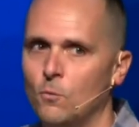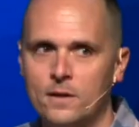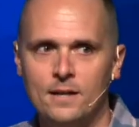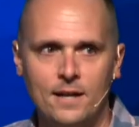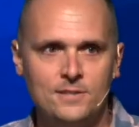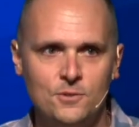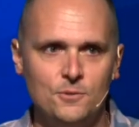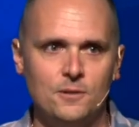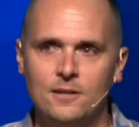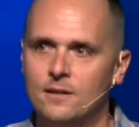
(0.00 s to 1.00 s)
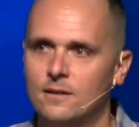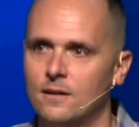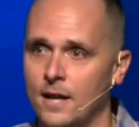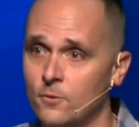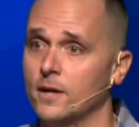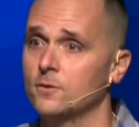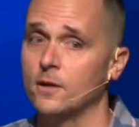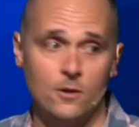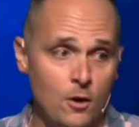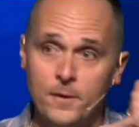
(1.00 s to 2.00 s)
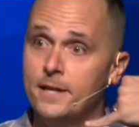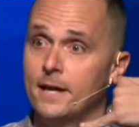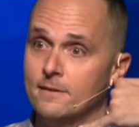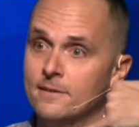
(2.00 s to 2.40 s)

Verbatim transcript: what can I do? I know what I can do. I can call my dad.